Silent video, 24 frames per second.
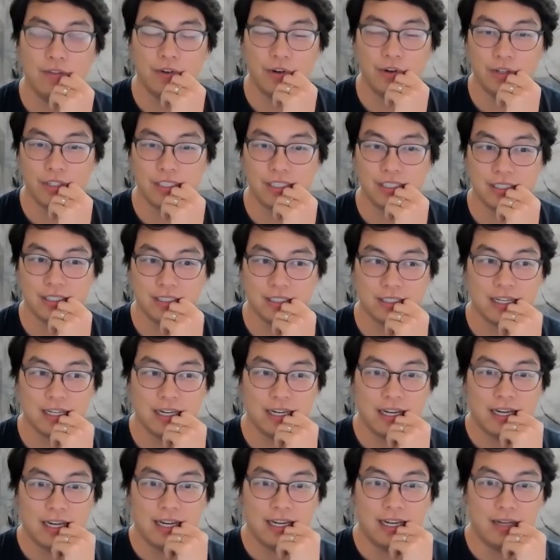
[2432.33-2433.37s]
Versus
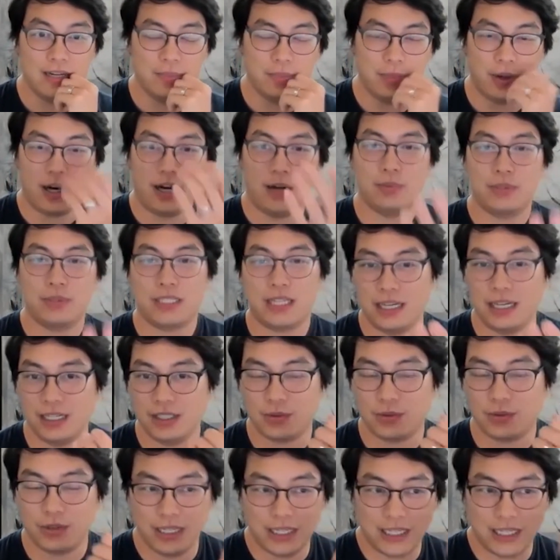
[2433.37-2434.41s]
in Bob's
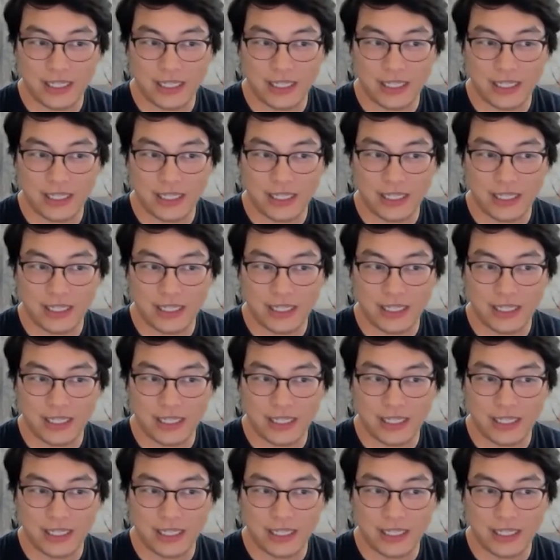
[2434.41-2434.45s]
case, right?